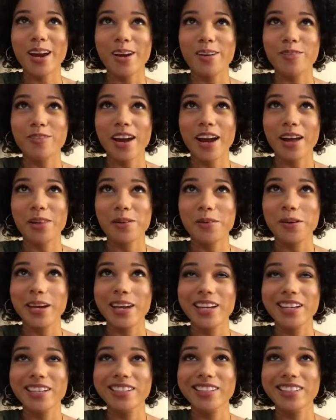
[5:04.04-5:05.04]
for
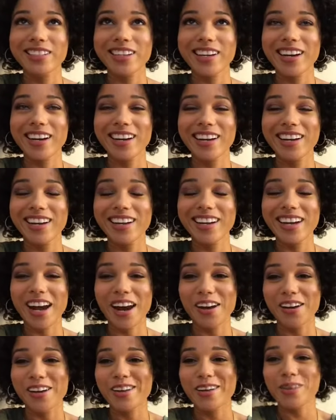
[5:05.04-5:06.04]
Halloween. I
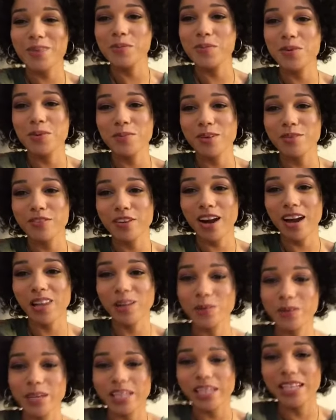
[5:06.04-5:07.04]
already know I'm gonna be for
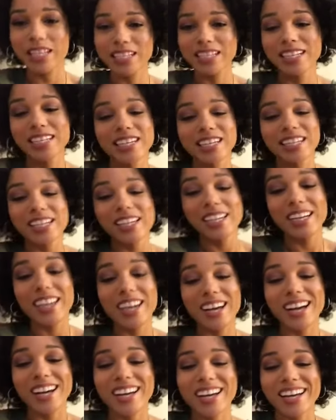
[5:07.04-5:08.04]
Halloween.
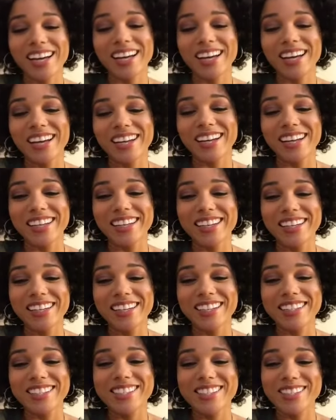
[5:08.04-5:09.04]

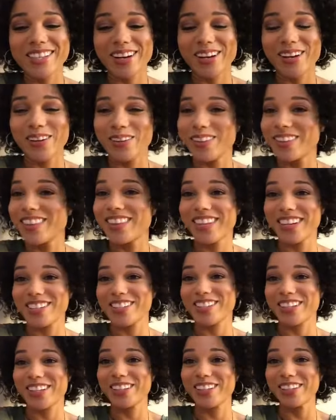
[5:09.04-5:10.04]
So there's
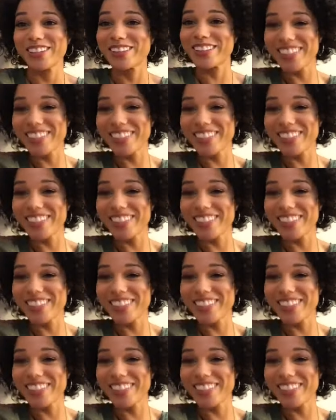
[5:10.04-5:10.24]
a clue.